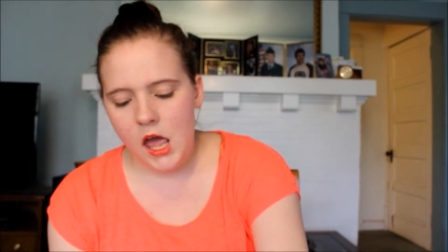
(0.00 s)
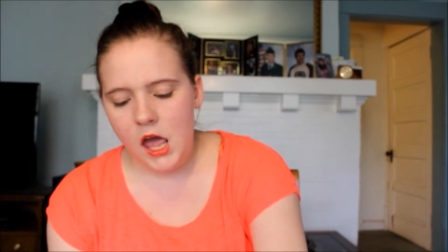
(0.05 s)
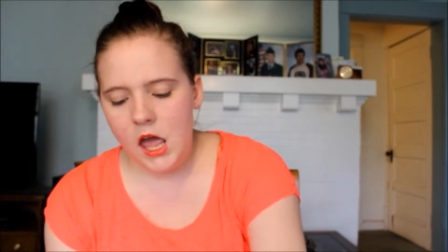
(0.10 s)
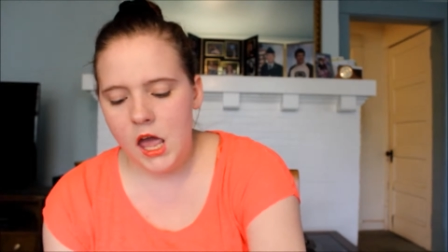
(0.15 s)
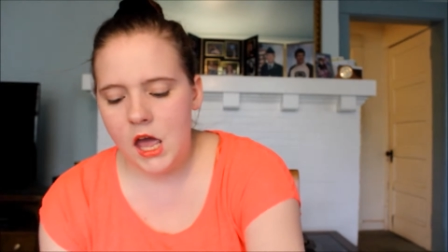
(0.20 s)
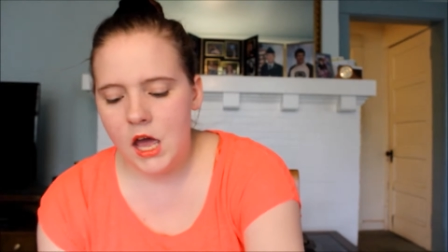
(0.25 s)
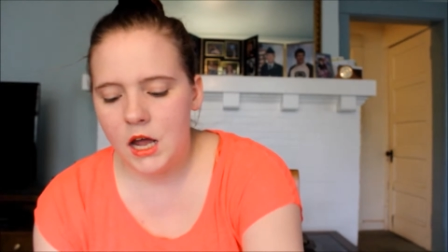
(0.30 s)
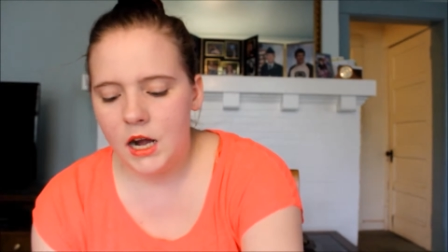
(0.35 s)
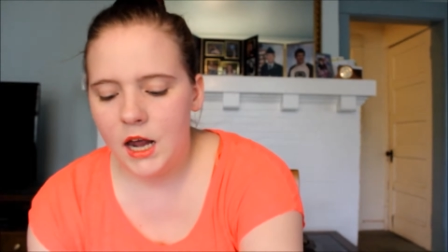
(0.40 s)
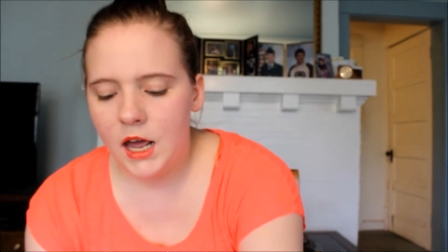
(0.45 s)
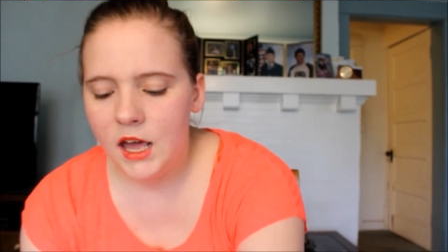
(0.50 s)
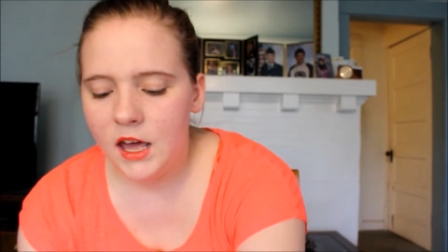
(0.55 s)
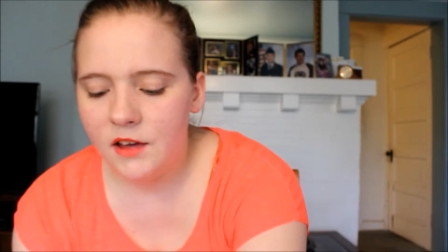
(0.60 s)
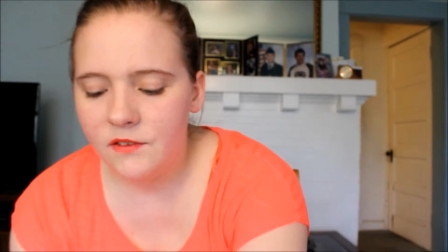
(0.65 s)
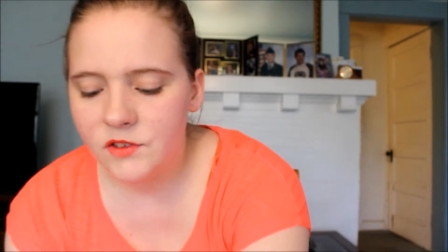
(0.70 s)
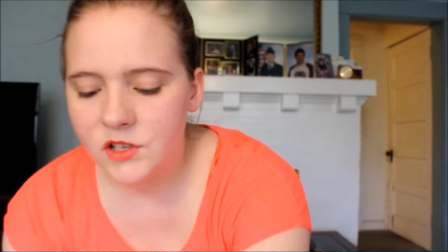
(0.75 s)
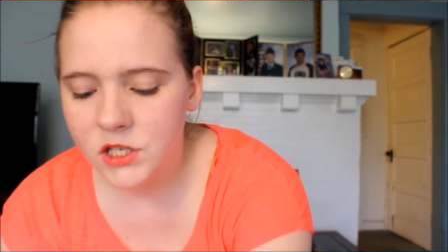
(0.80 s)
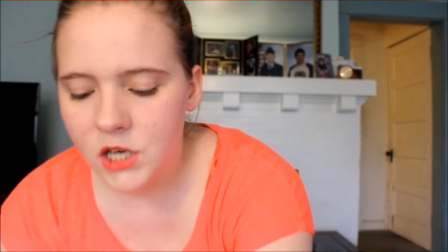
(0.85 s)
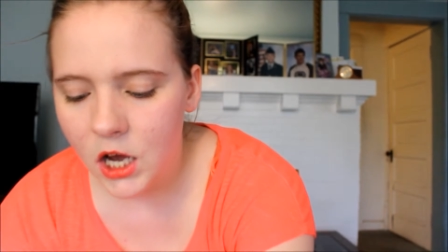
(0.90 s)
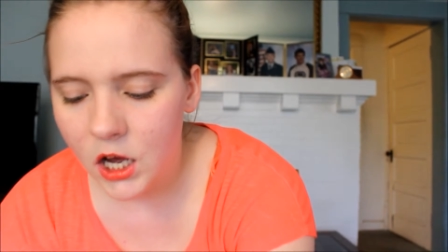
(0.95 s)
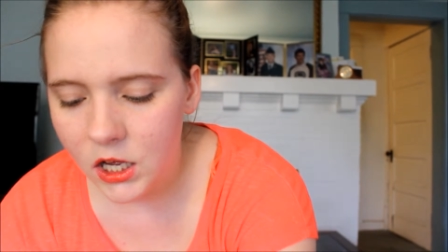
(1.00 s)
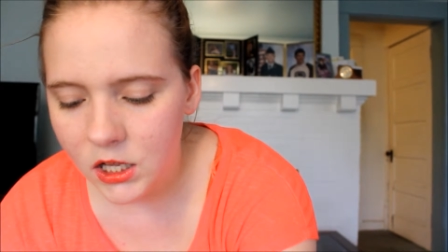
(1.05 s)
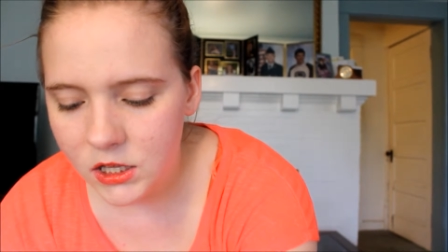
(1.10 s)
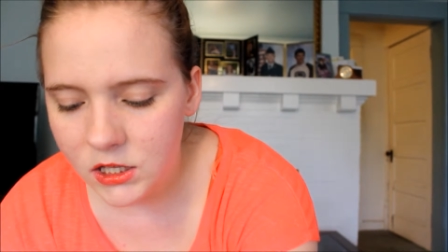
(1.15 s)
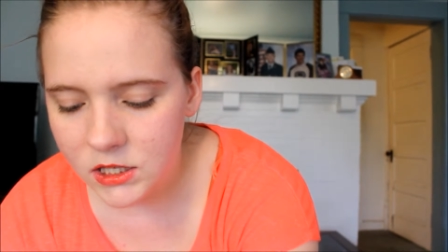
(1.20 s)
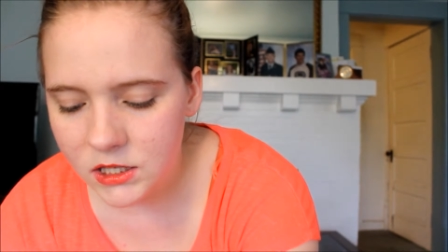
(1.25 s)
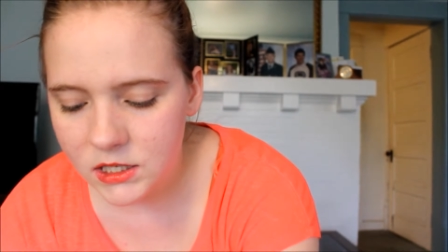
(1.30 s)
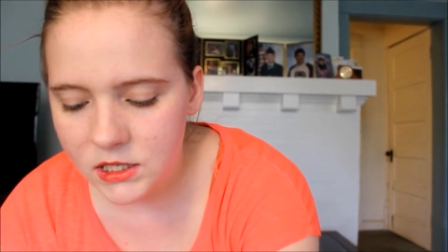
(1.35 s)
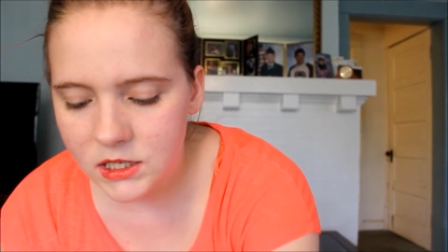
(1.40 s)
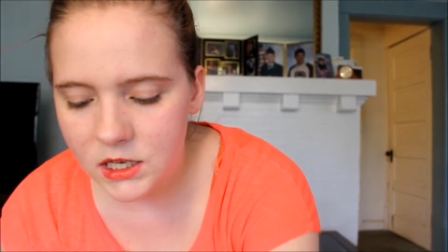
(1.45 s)
and I have
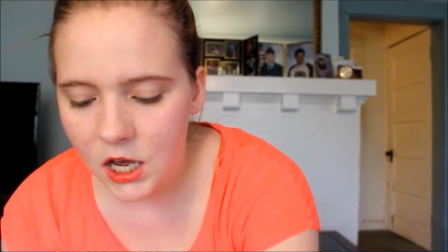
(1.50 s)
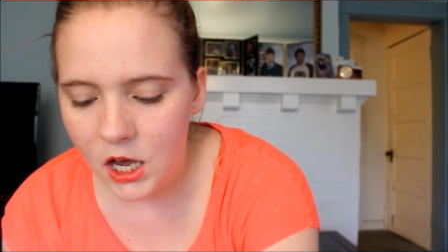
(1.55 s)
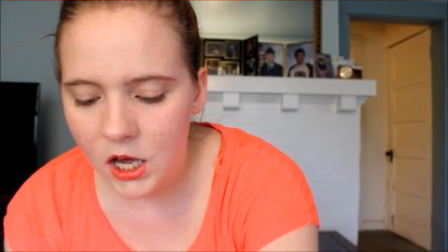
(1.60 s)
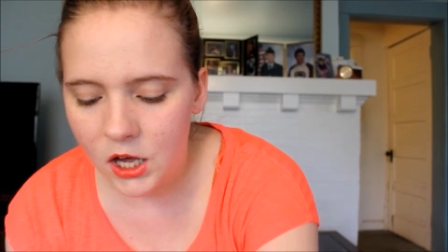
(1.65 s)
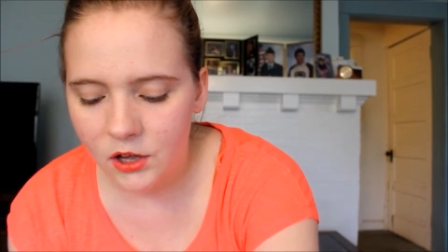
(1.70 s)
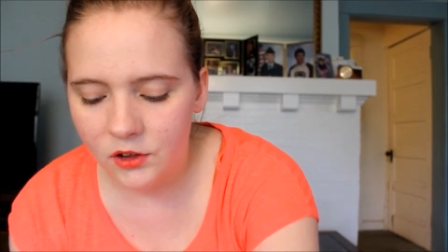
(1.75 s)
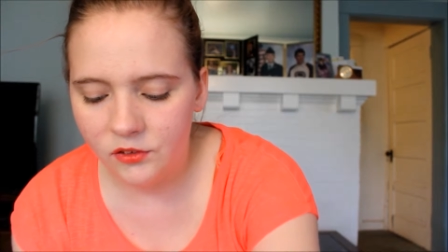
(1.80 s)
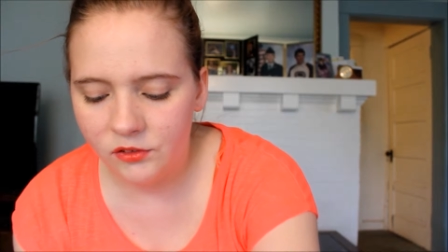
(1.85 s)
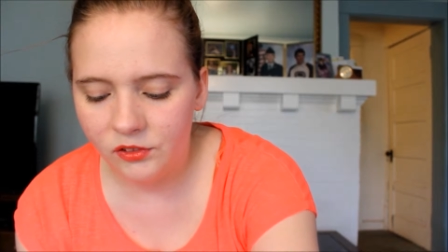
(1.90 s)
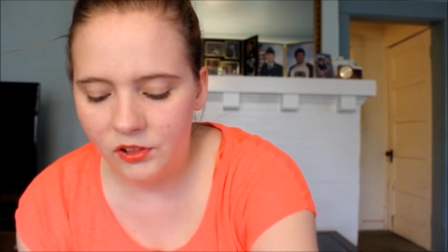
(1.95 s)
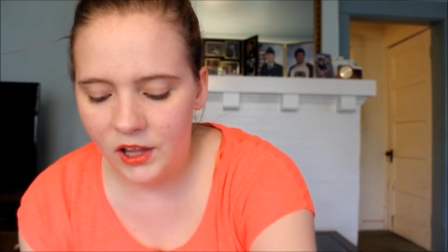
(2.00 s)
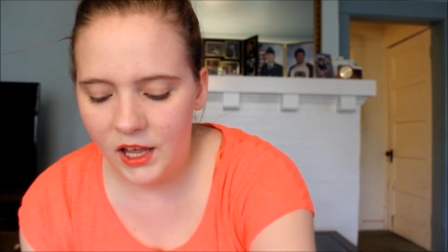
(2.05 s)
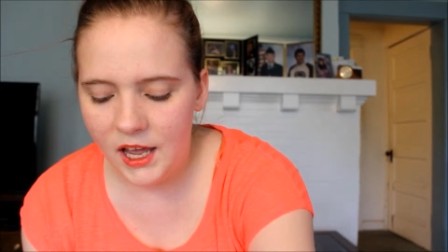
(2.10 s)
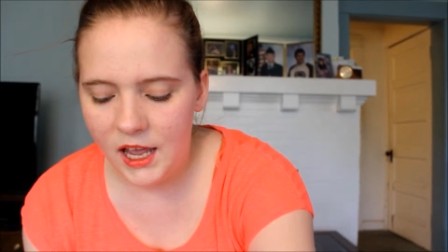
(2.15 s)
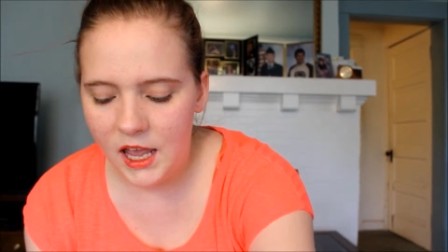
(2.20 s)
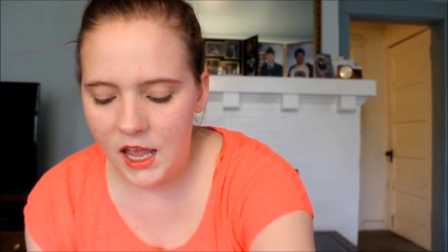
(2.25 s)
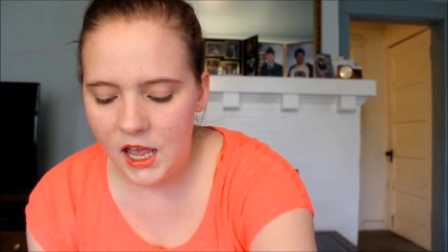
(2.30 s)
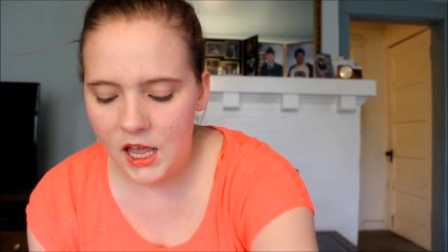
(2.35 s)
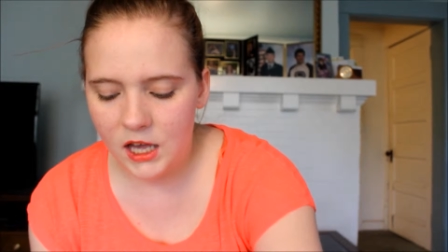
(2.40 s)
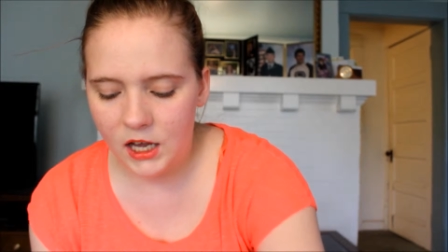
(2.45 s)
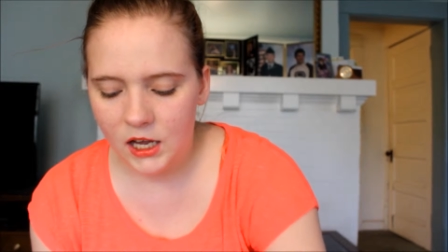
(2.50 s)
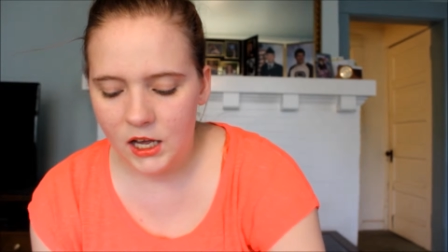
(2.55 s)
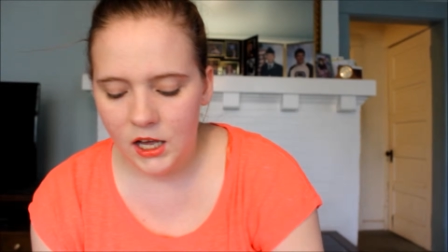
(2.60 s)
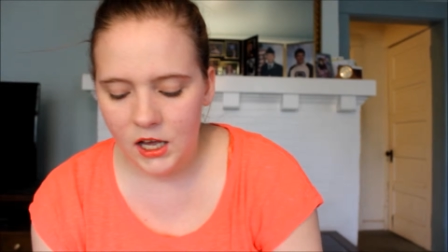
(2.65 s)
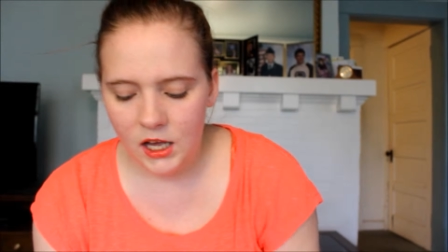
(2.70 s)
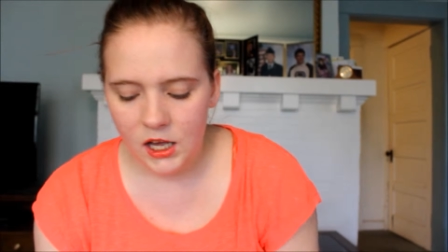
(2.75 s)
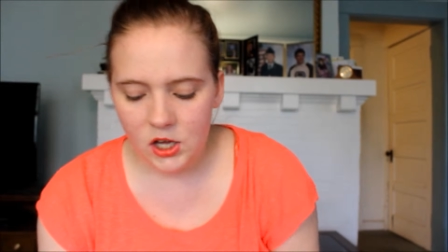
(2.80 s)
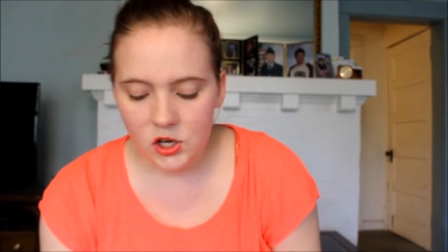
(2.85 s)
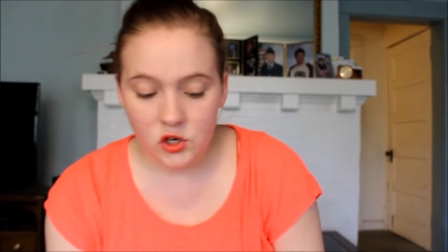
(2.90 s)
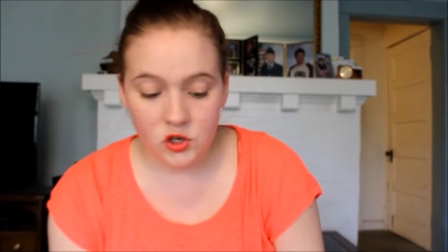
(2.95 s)
tons of like
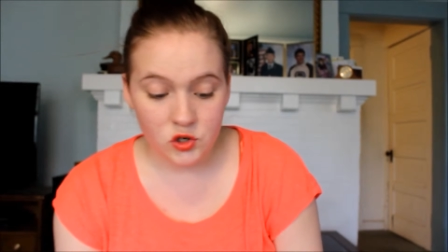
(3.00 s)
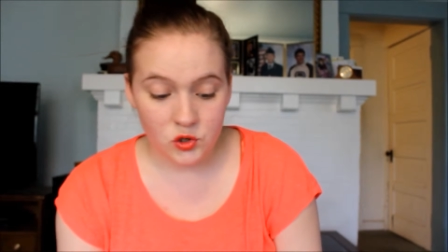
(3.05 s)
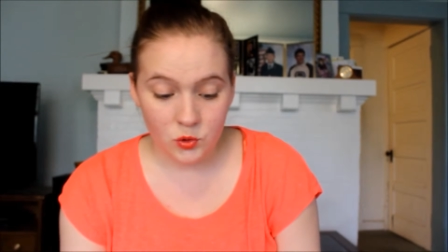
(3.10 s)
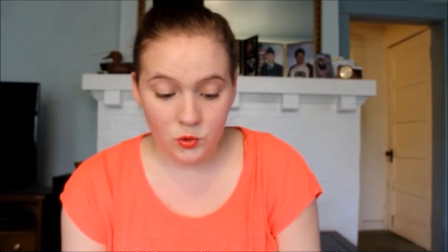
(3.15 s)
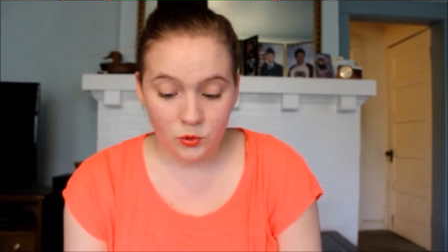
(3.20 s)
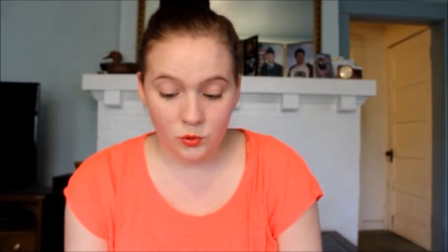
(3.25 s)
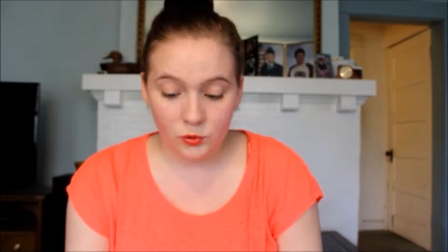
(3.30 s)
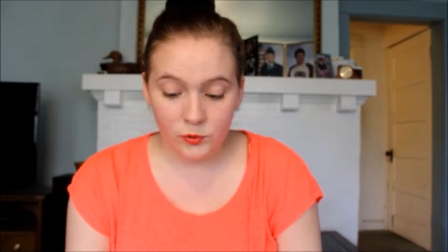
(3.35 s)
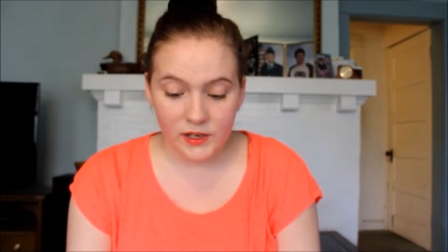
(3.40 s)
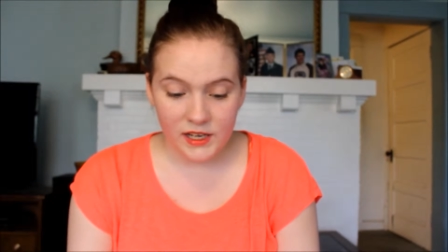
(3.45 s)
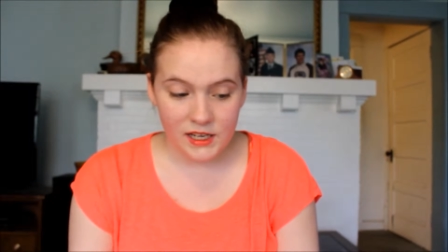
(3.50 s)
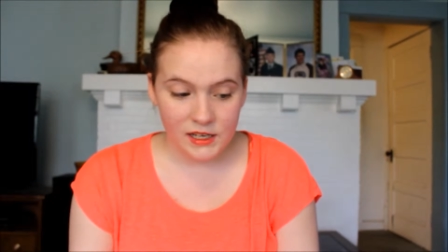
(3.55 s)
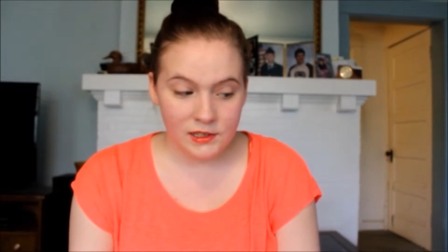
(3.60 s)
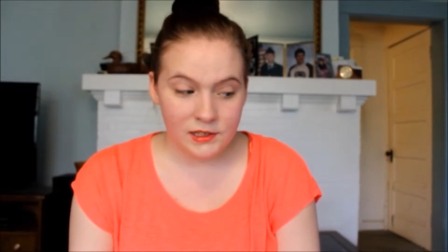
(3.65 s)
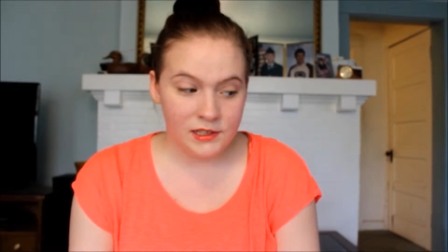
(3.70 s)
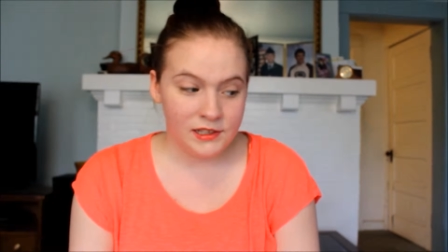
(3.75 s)
jewelry